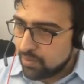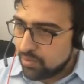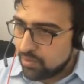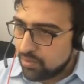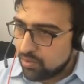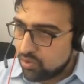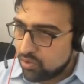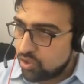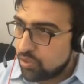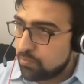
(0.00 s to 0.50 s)

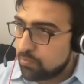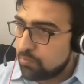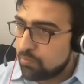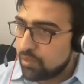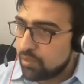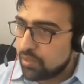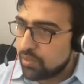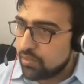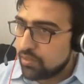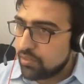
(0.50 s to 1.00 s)
So
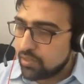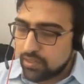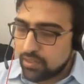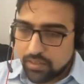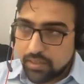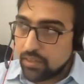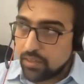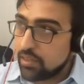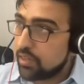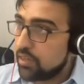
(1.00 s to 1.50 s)
shipments,
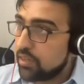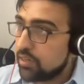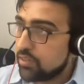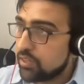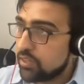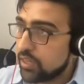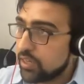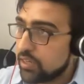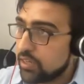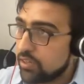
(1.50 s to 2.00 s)
and then our
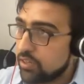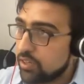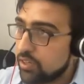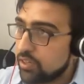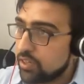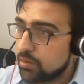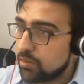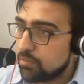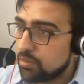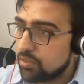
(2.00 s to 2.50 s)
secondary
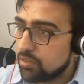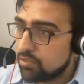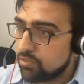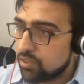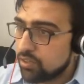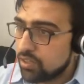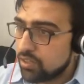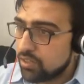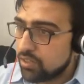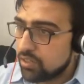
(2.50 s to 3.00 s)
table is
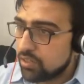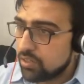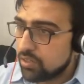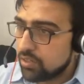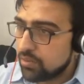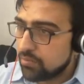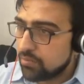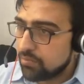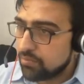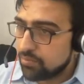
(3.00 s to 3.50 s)
what?
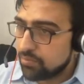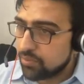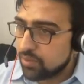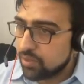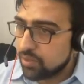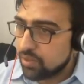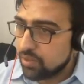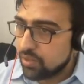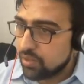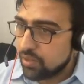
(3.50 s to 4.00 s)

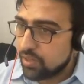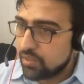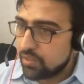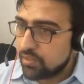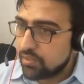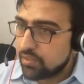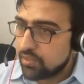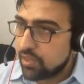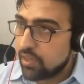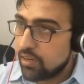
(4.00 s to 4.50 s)

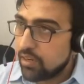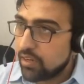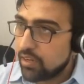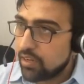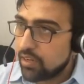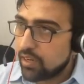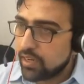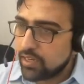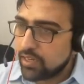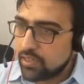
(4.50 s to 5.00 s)
SC
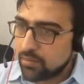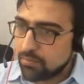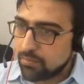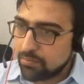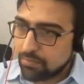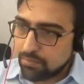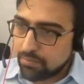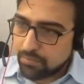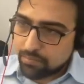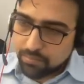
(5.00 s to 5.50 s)
rec item,